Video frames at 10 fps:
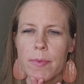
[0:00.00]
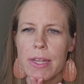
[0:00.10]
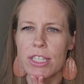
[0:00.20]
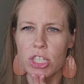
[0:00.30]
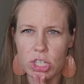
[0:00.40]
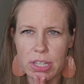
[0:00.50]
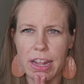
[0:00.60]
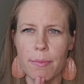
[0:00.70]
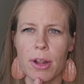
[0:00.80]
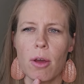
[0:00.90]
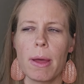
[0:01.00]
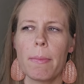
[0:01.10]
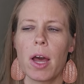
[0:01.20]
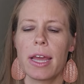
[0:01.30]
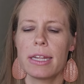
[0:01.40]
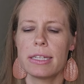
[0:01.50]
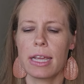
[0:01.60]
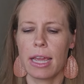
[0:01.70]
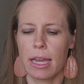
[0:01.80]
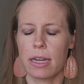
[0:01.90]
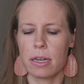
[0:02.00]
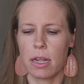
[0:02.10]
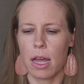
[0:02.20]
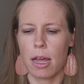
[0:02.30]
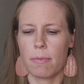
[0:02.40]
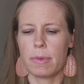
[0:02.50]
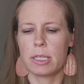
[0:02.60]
it's just kind of been on my mind and um,